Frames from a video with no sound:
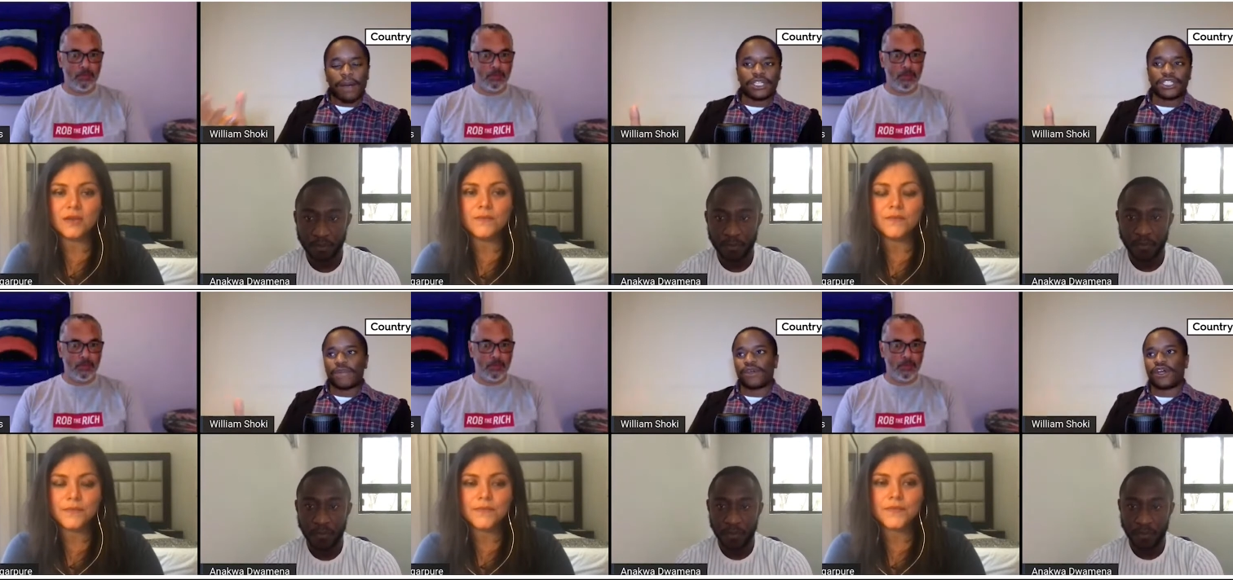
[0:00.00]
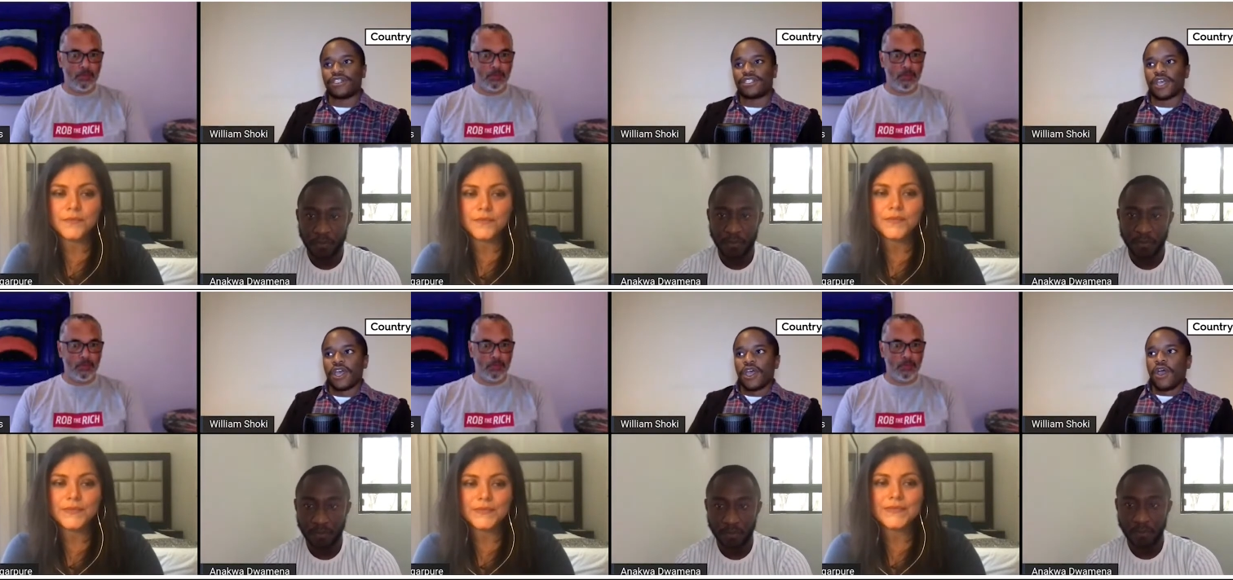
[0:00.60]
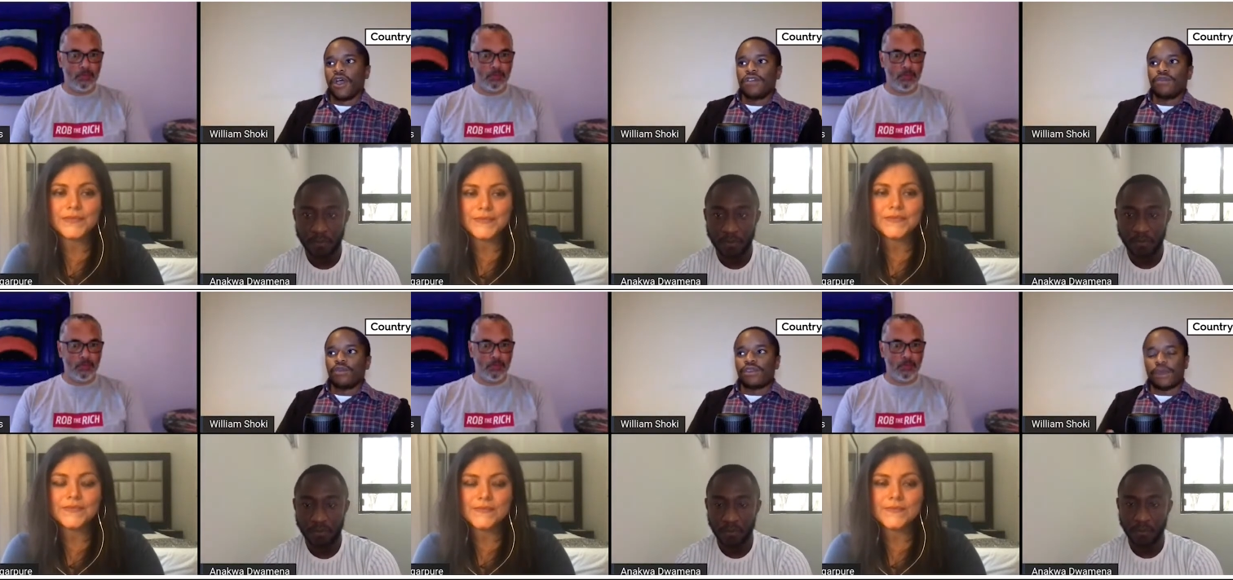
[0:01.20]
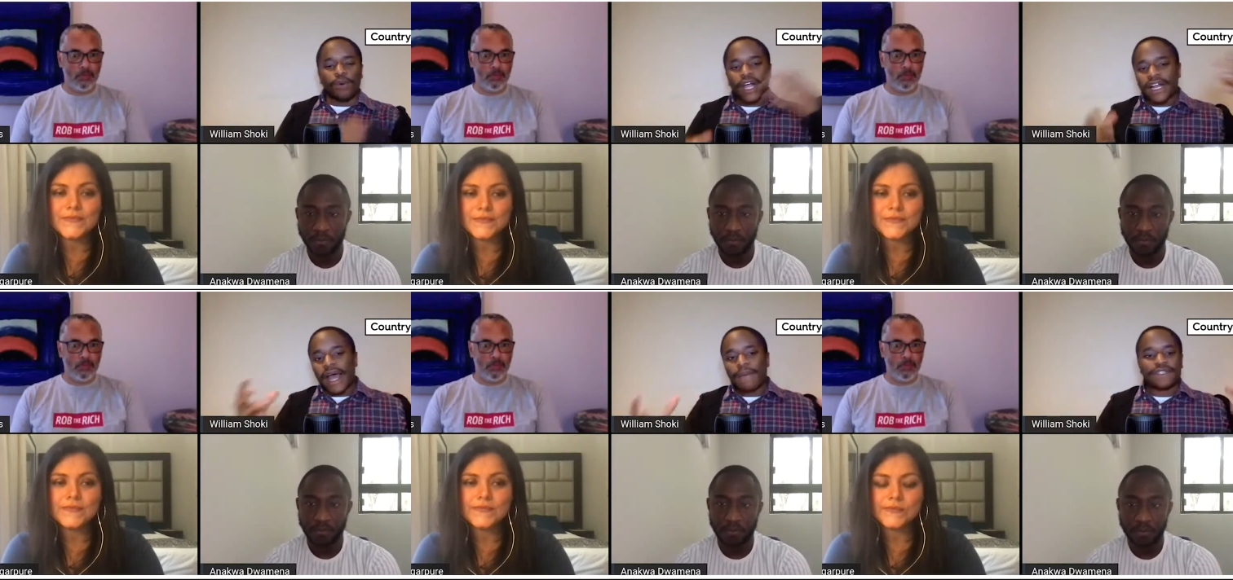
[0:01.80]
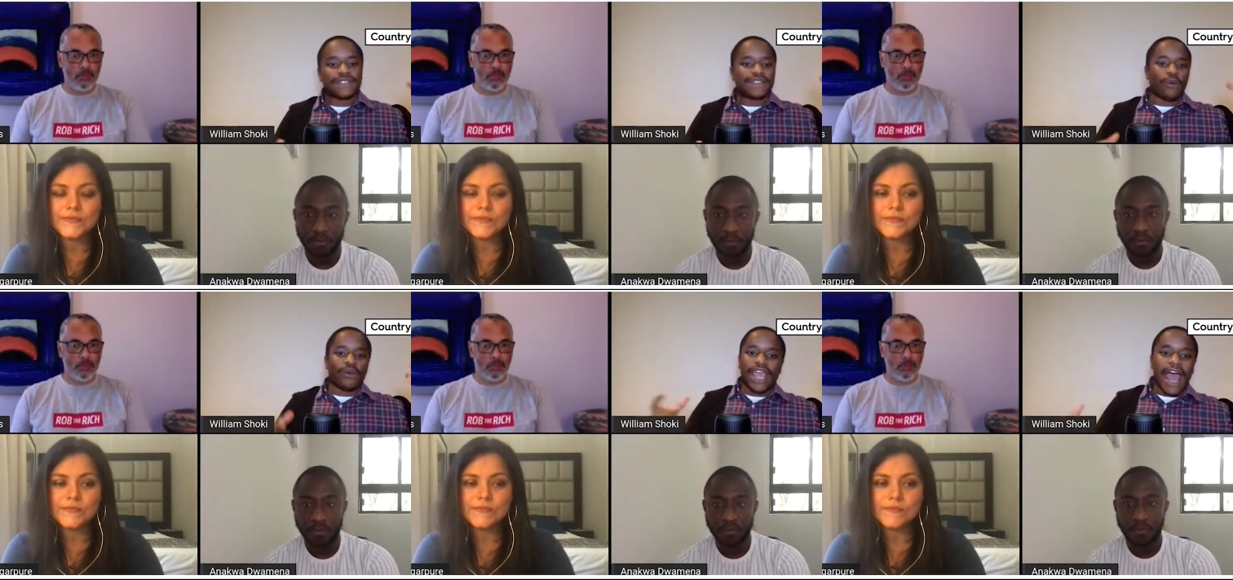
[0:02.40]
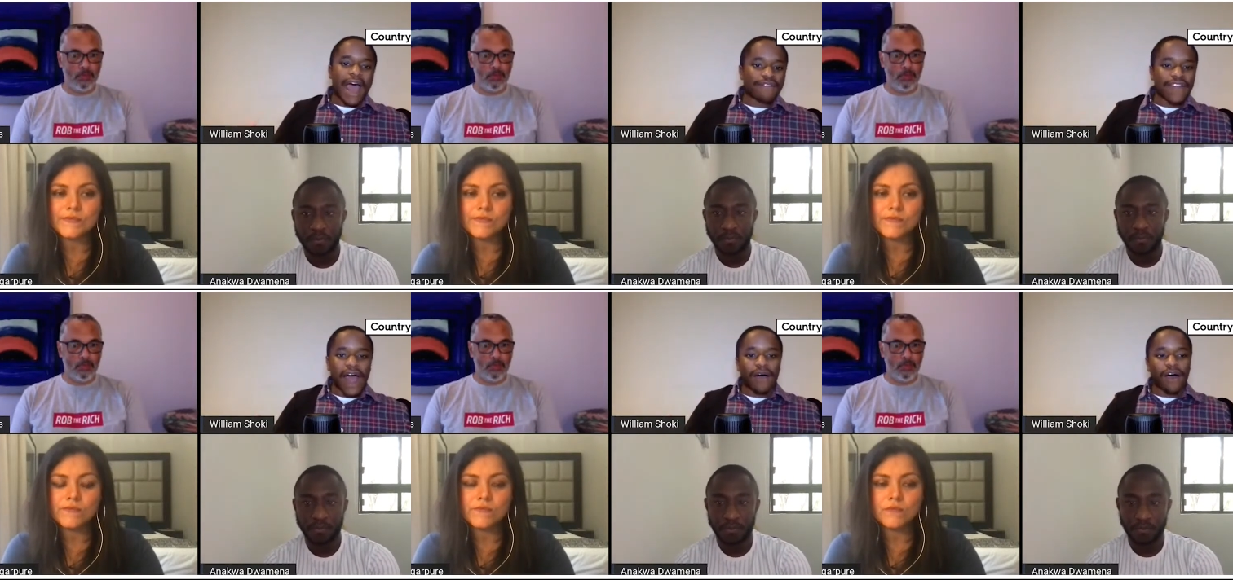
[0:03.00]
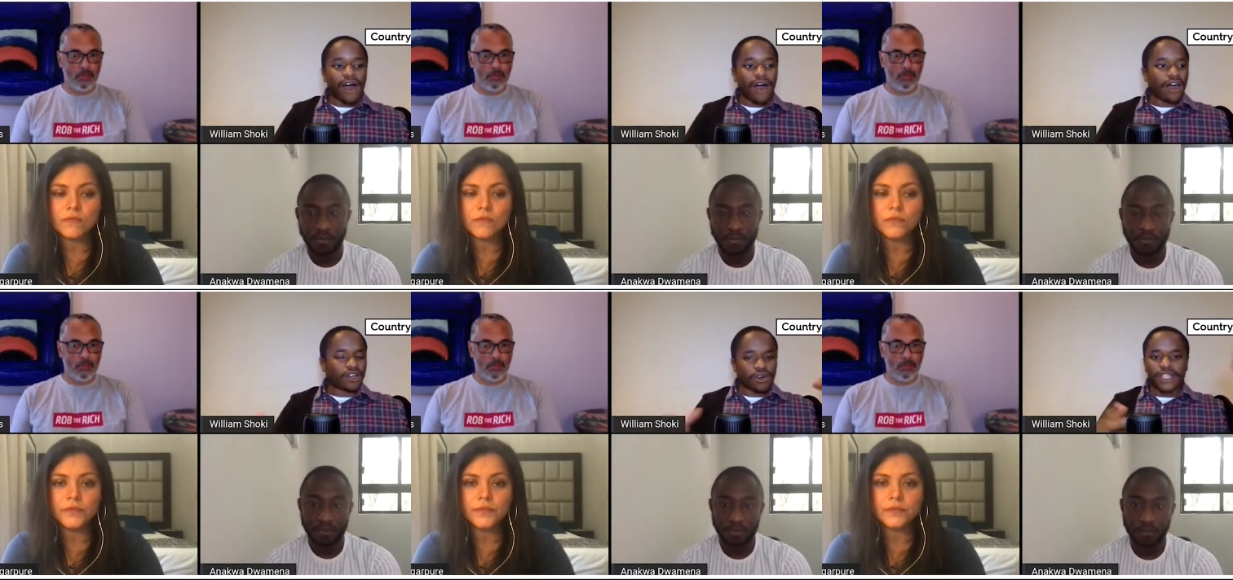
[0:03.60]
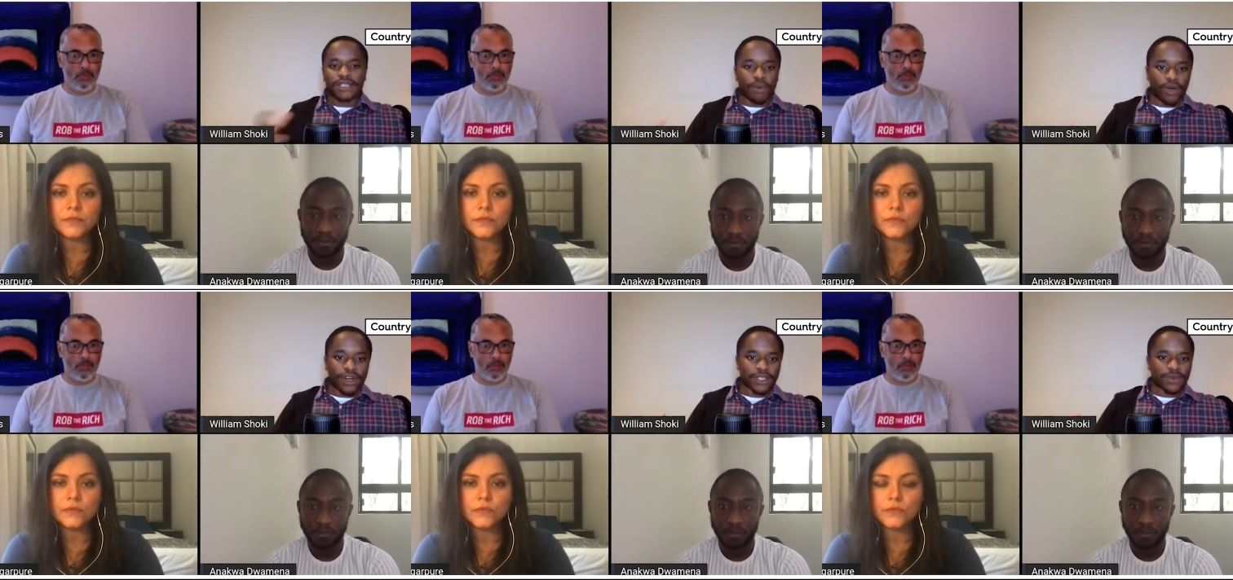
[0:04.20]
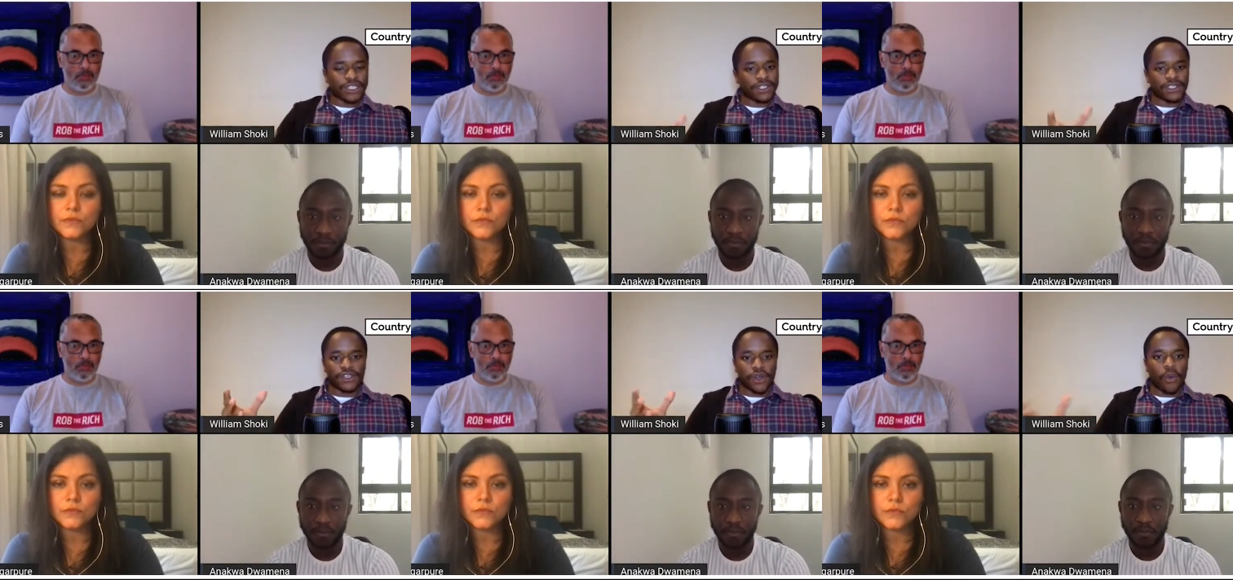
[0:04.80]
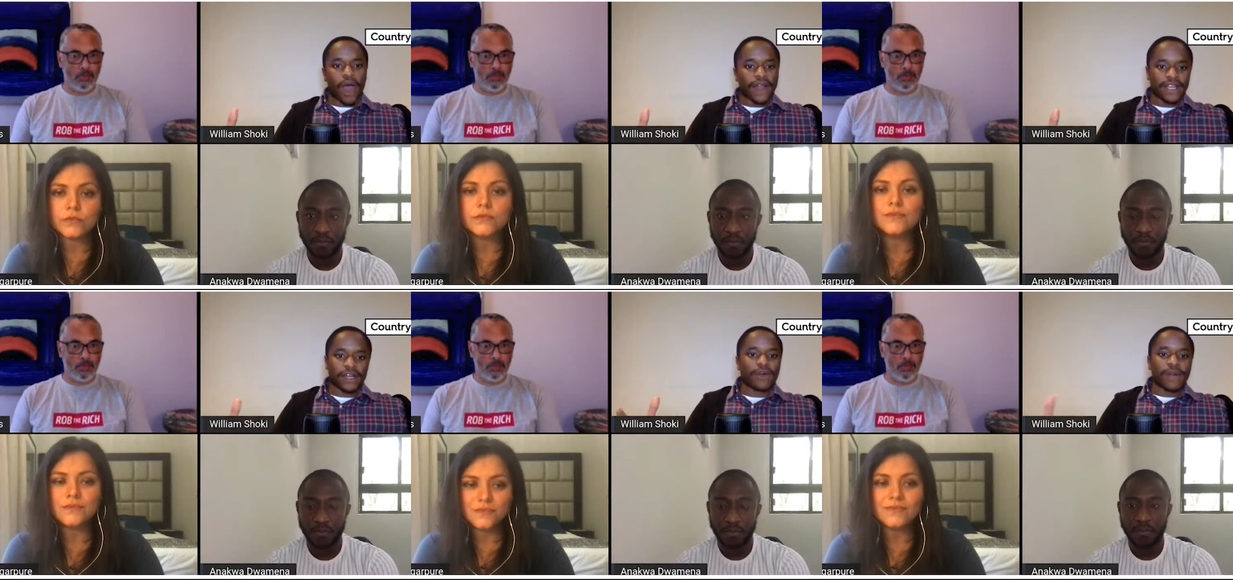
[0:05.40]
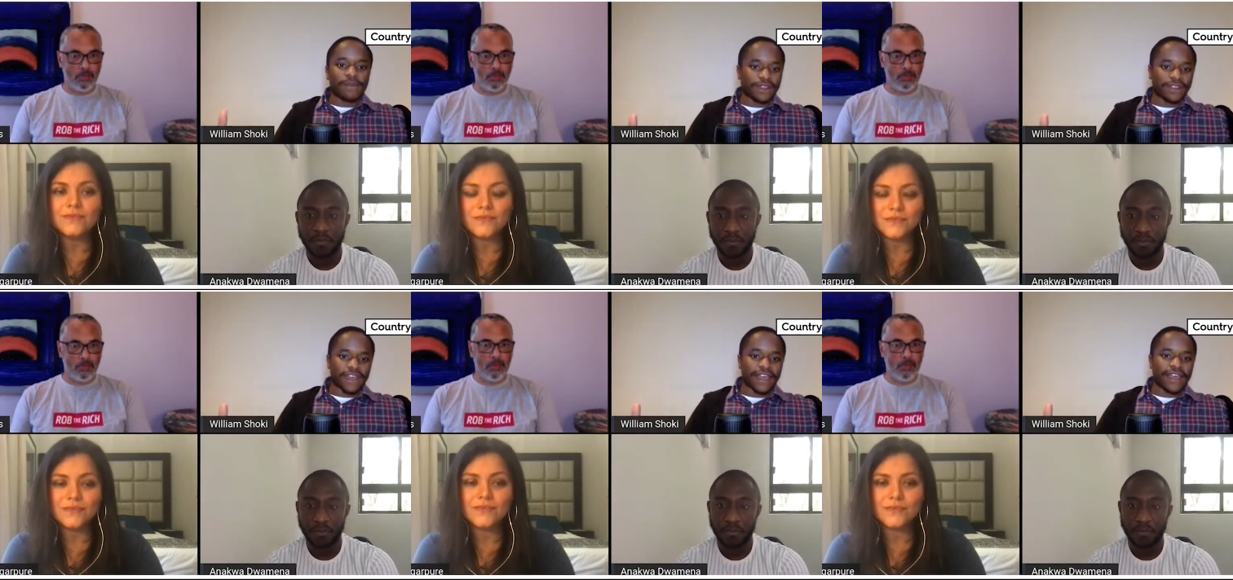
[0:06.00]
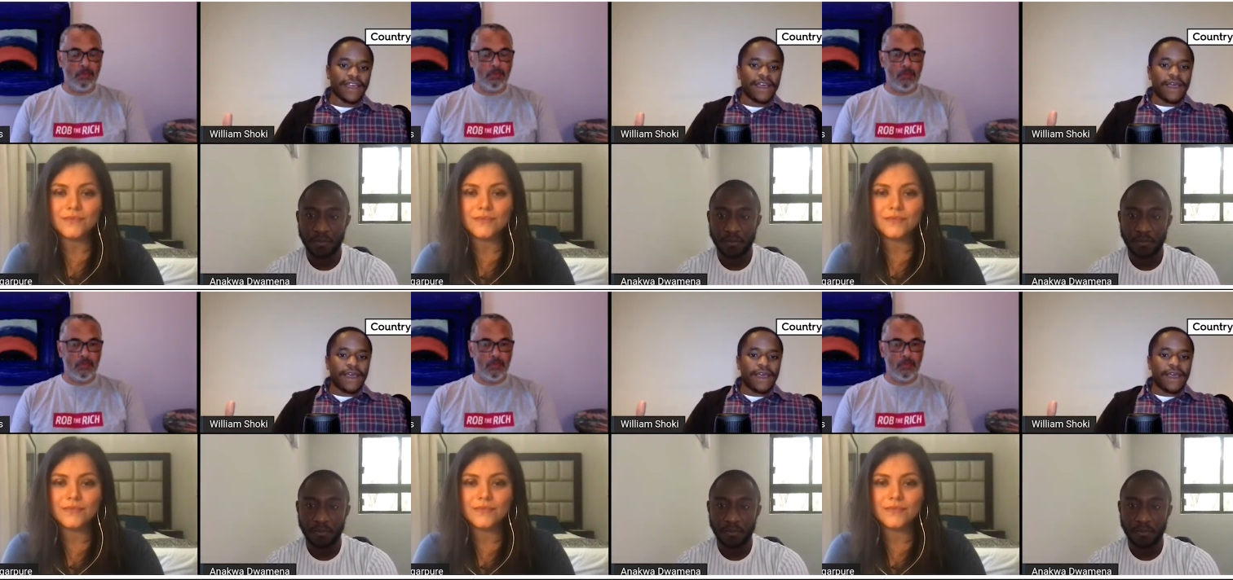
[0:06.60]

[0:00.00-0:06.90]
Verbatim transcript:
Speaker 1: yeah. publishing? Because the book clubs that we have now are across borders, which is you know one incredible thing,